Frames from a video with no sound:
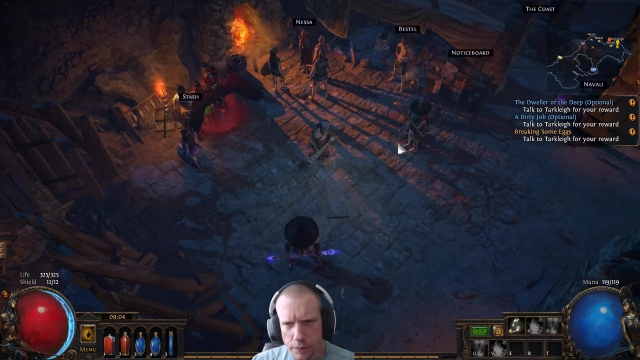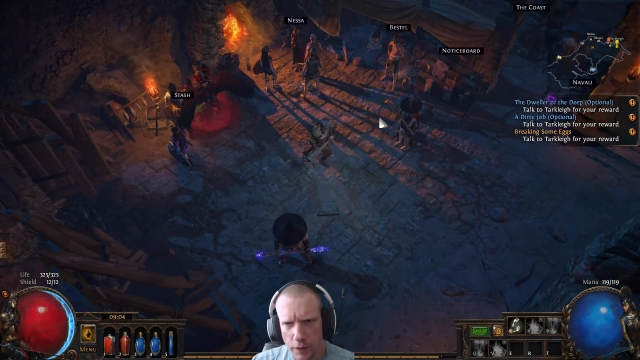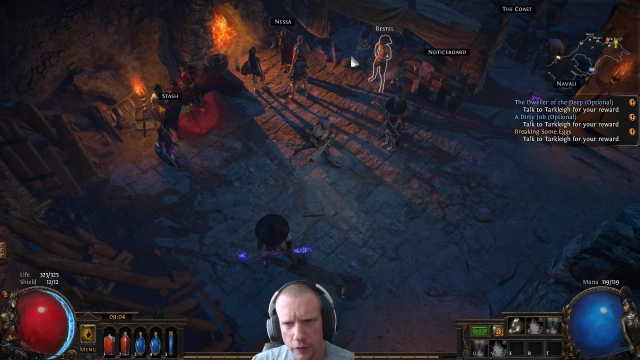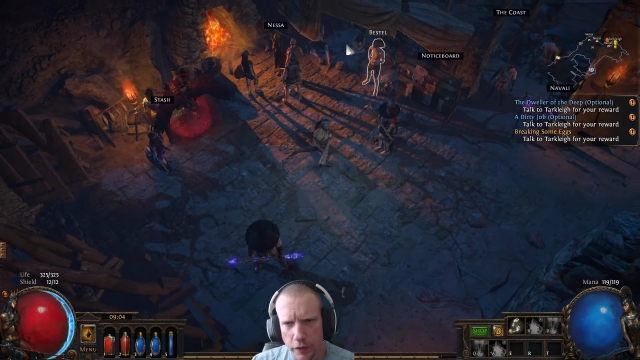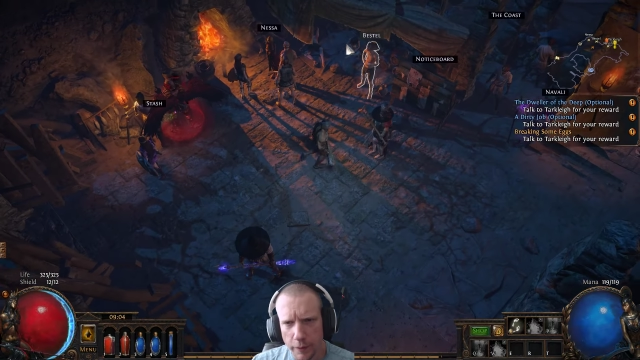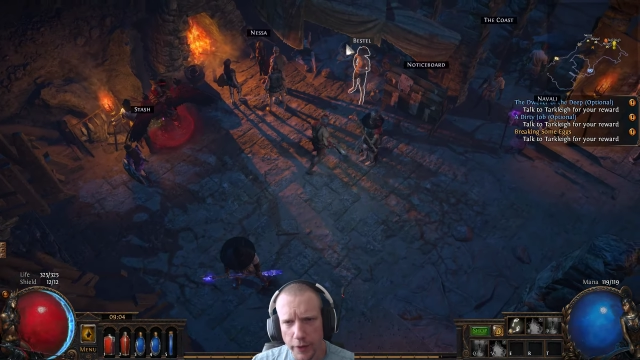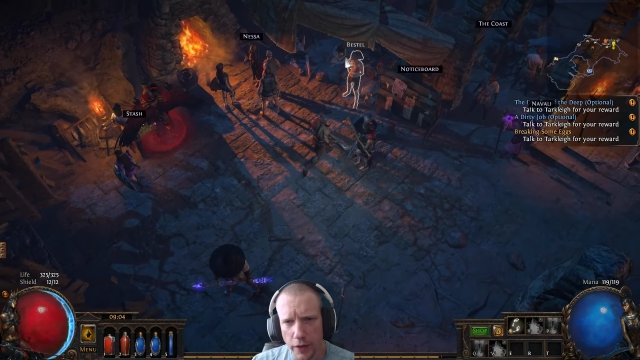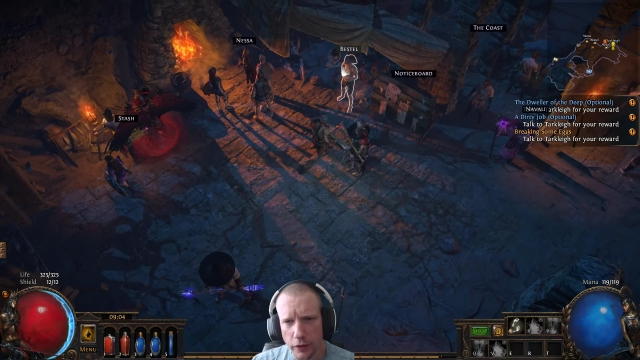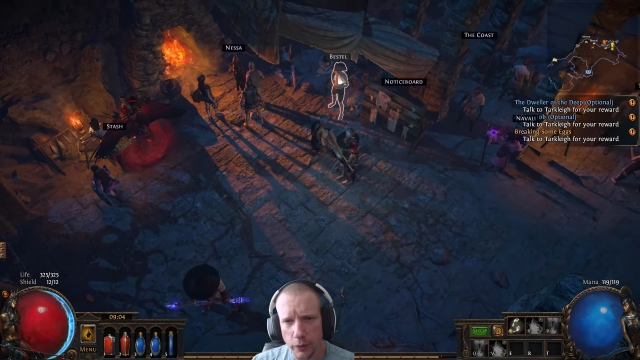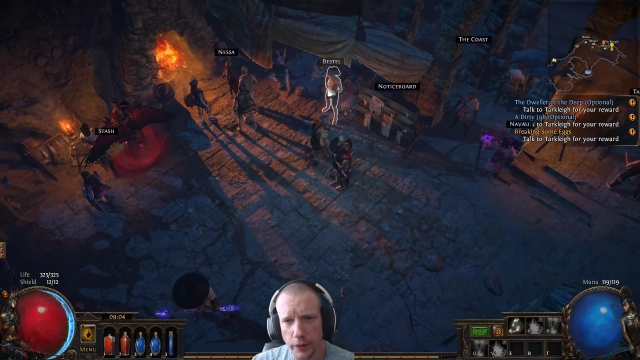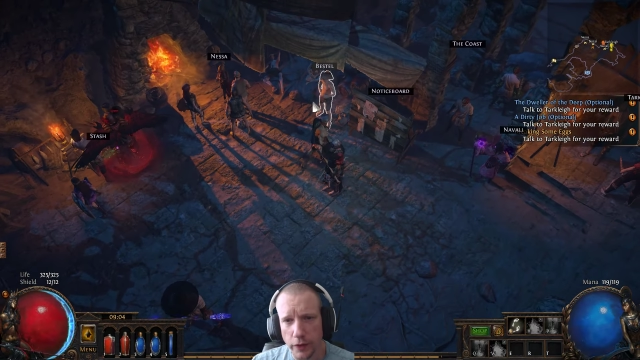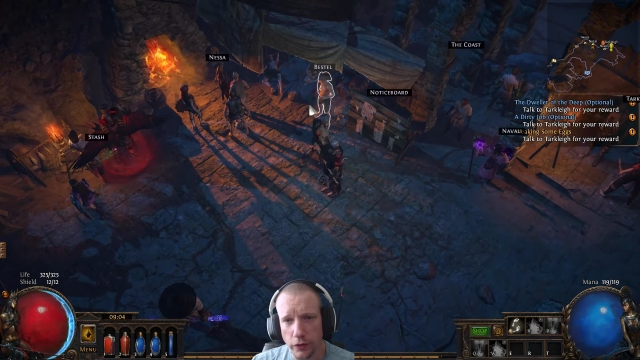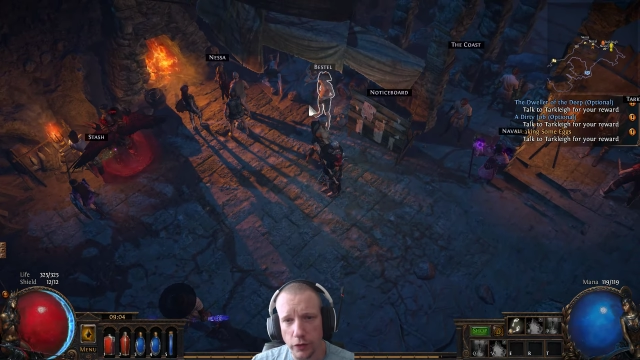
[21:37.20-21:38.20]
Something else
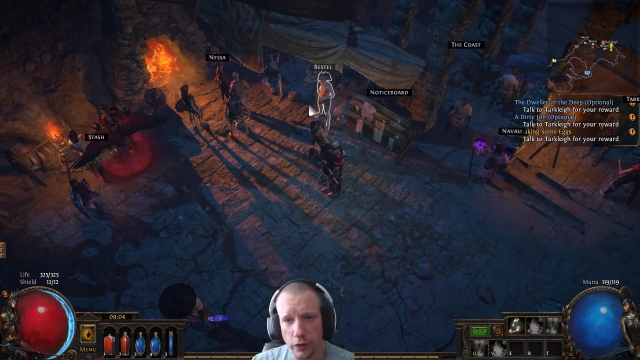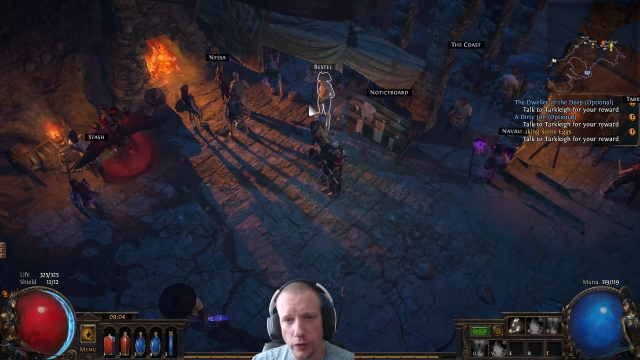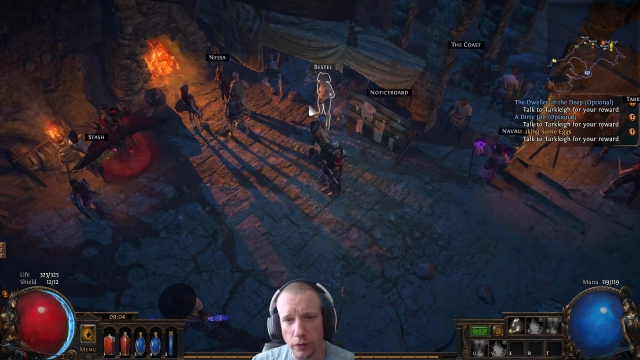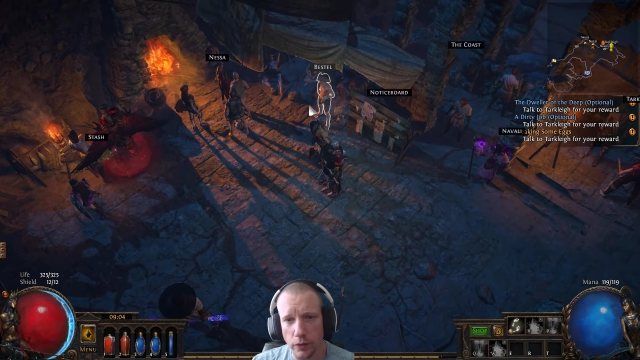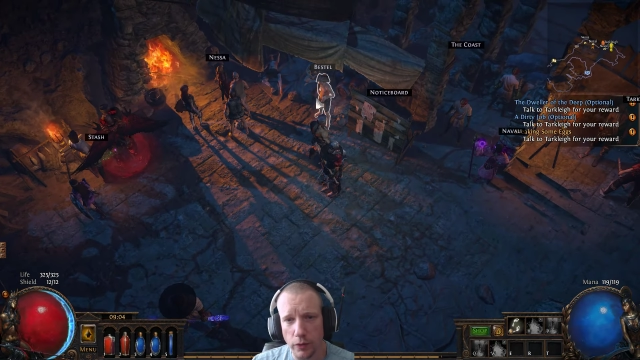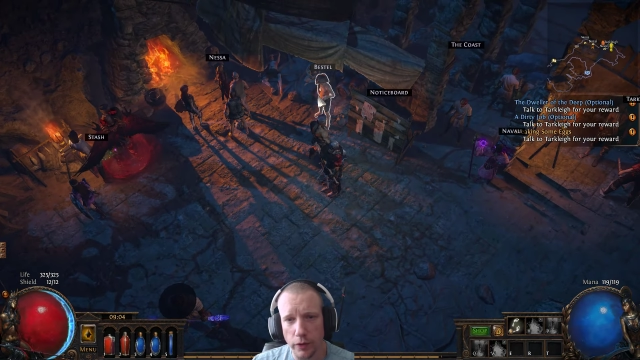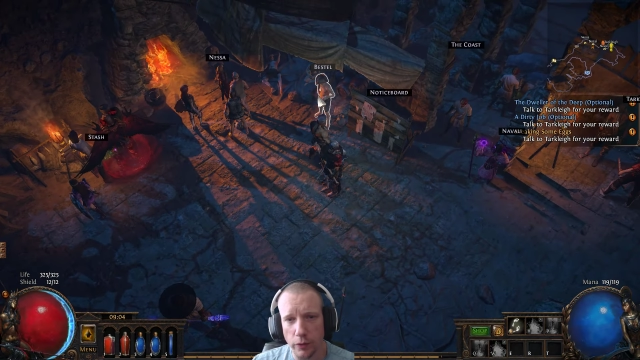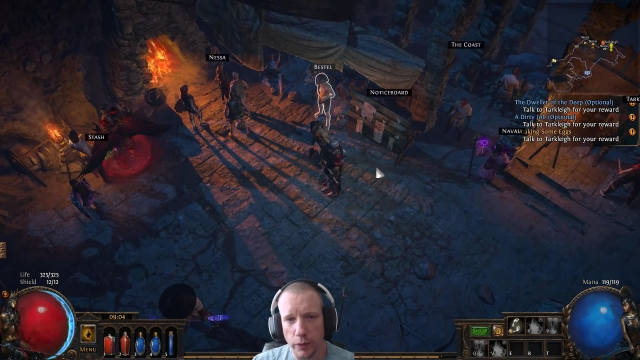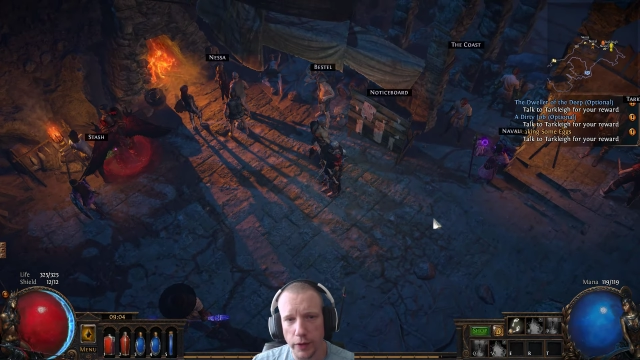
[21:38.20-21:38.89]
we can do is we